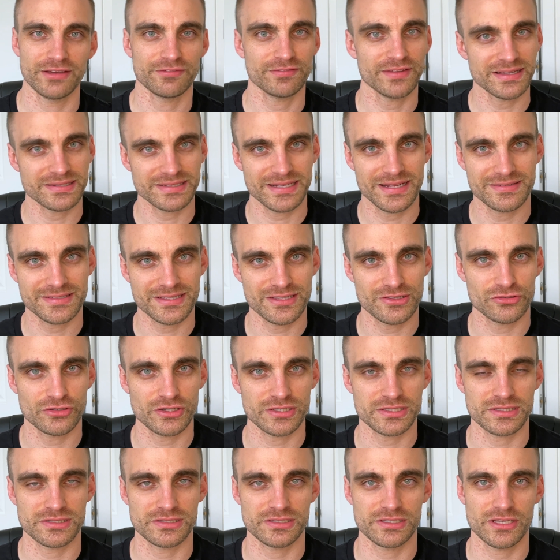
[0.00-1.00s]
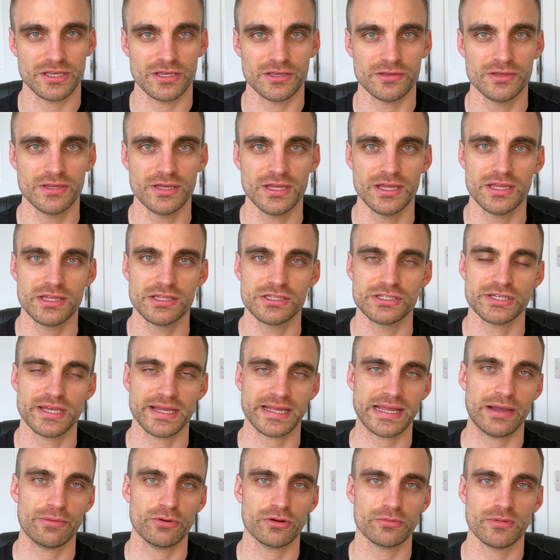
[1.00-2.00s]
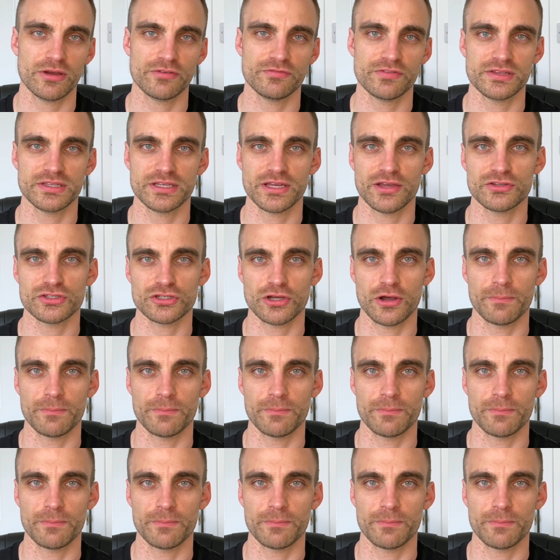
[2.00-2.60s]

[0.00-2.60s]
If that sounds interesting to you, check out one of my videos